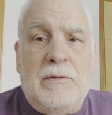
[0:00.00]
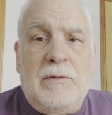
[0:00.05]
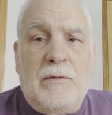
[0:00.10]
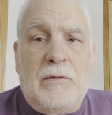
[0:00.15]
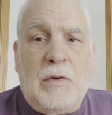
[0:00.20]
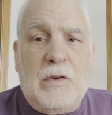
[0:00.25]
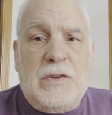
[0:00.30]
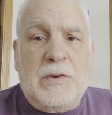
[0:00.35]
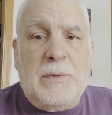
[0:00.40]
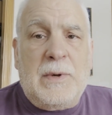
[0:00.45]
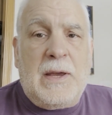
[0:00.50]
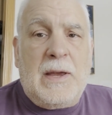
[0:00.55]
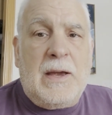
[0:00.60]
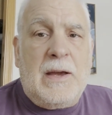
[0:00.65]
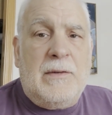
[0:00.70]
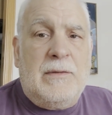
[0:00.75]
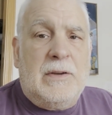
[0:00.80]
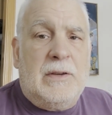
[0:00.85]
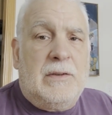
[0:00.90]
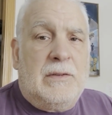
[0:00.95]
first thing we
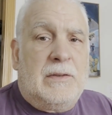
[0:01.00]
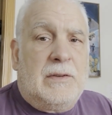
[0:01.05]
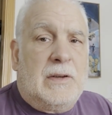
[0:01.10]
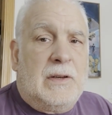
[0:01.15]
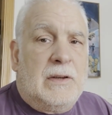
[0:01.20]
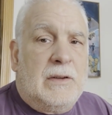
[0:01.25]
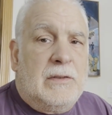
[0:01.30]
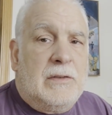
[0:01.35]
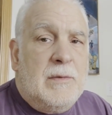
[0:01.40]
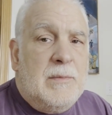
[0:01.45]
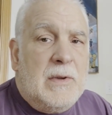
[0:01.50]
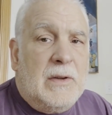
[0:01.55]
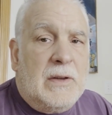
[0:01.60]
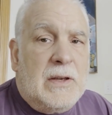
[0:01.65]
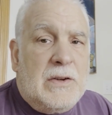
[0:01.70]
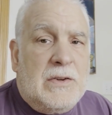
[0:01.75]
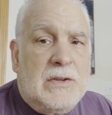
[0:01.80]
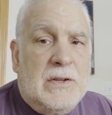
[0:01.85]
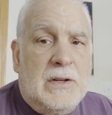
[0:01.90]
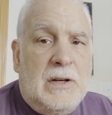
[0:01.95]
have is
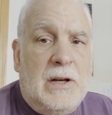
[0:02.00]
simulation